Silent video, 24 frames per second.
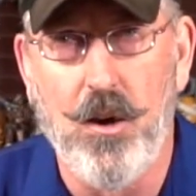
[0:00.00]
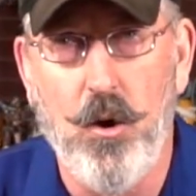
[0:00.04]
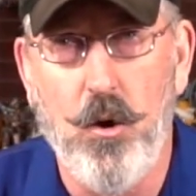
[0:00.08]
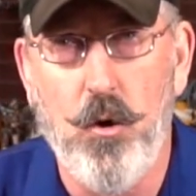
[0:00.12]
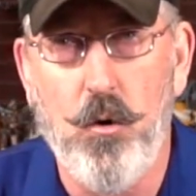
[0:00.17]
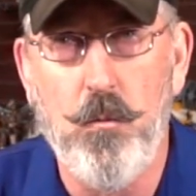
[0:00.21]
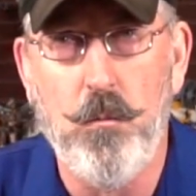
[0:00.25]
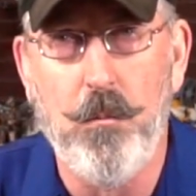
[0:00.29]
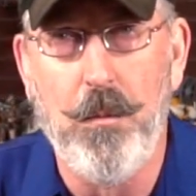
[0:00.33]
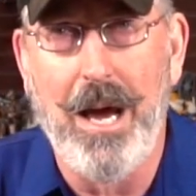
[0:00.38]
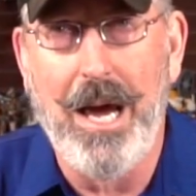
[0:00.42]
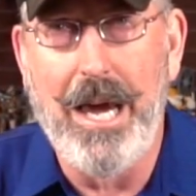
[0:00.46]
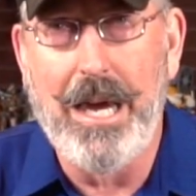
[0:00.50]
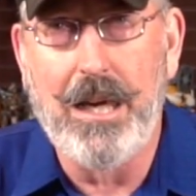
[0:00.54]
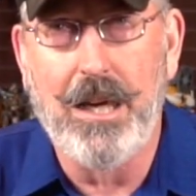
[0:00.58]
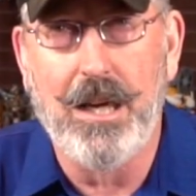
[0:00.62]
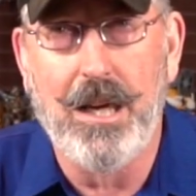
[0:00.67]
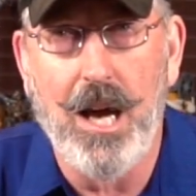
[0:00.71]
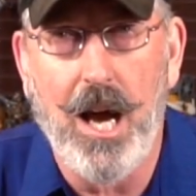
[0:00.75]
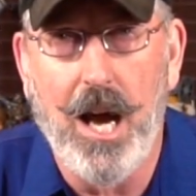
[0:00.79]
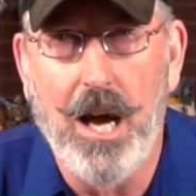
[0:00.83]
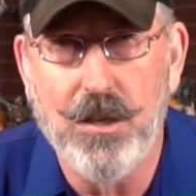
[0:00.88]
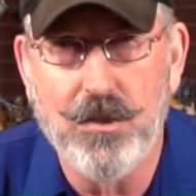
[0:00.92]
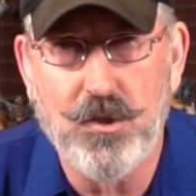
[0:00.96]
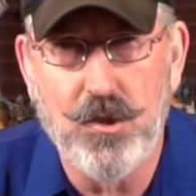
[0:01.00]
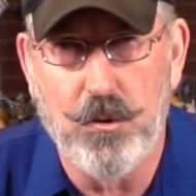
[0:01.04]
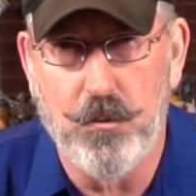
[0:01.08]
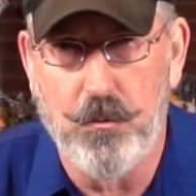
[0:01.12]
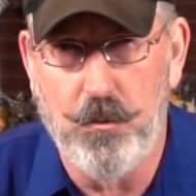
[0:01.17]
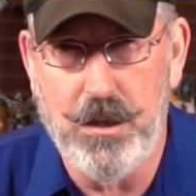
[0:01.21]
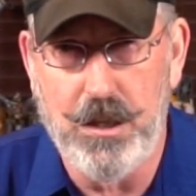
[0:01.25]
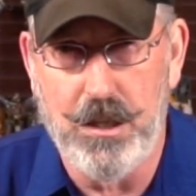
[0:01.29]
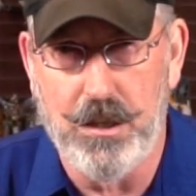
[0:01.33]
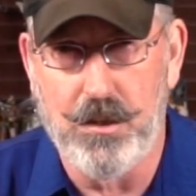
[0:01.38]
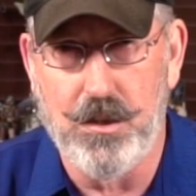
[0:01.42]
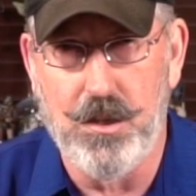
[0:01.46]
oh my gosh, are
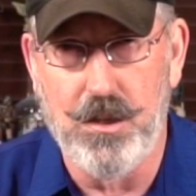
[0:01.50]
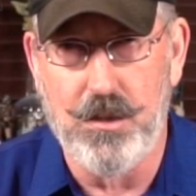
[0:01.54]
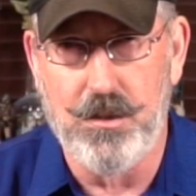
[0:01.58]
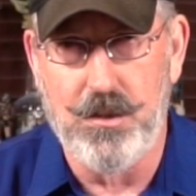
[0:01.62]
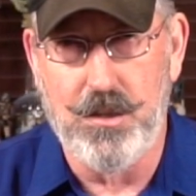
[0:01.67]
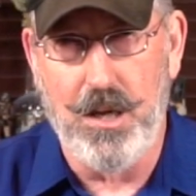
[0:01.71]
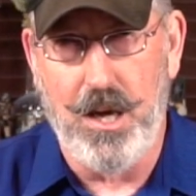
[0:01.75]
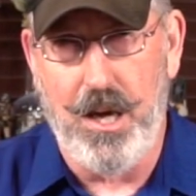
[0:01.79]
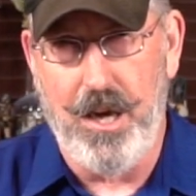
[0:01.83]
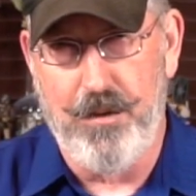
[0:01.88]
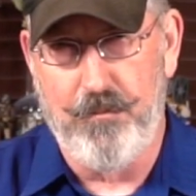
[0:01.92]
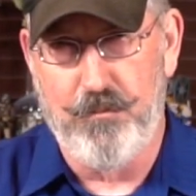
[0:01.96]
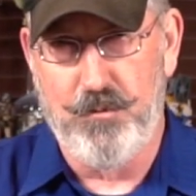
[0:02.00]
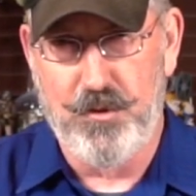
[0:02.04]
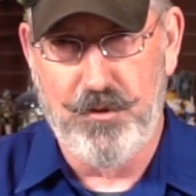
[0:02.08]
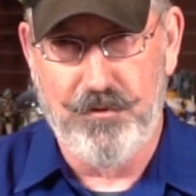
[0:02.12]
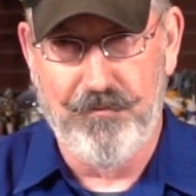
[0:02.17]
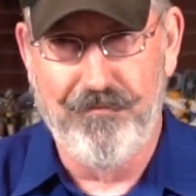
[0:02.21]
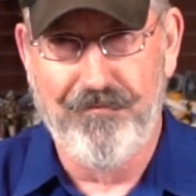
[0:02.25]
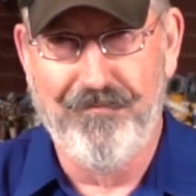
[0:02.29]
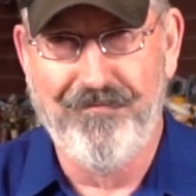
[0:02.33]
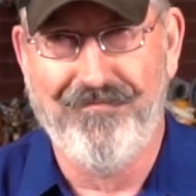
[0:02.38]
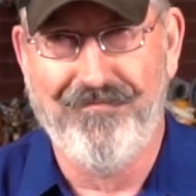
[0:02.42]
we in good times.